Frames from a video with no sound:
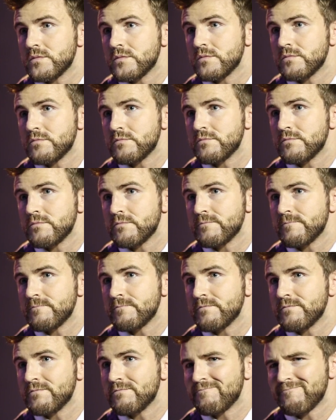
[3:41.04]
title shot, or are you
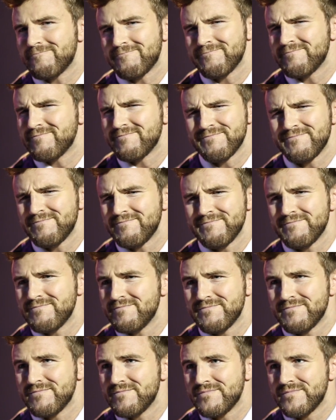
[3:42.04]
just looking
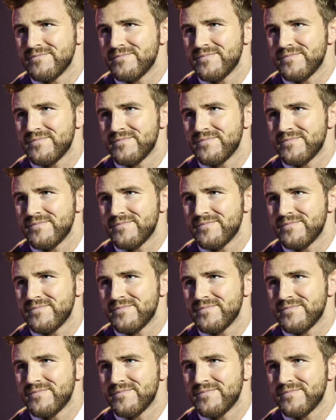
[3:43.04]
past them?